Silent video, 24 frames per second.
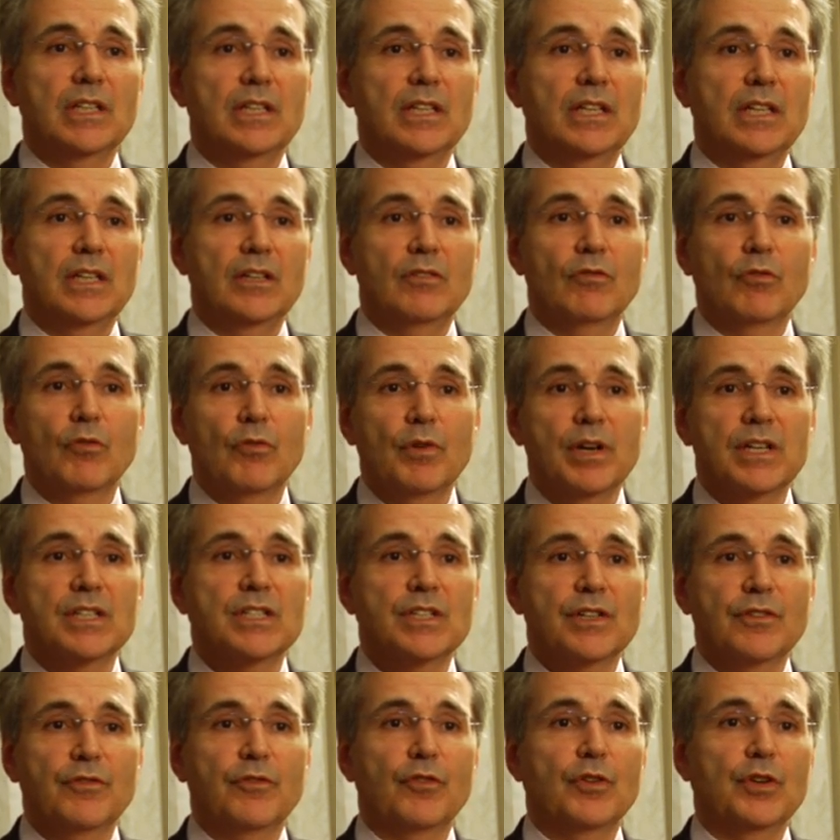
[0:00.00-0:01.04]
the
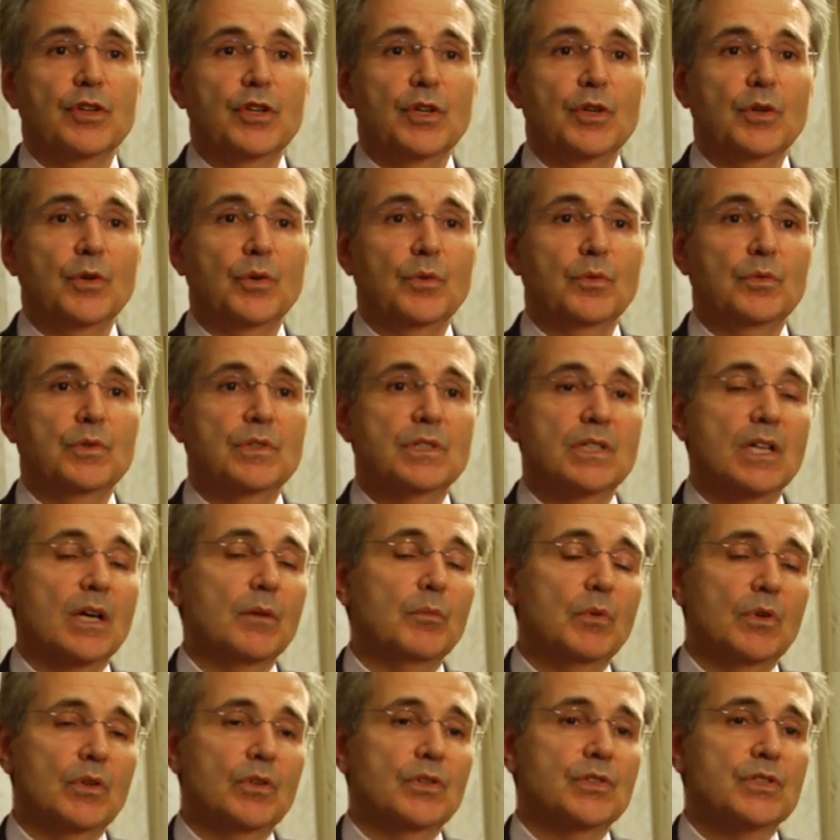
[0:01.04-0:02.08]
risk for you
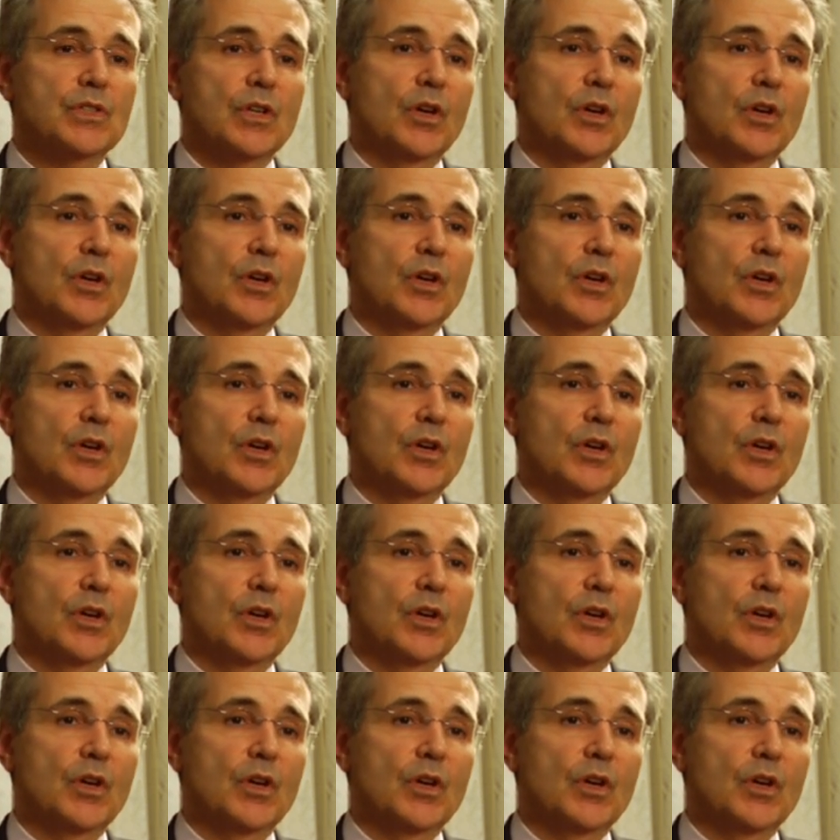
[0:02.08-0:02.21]
doubles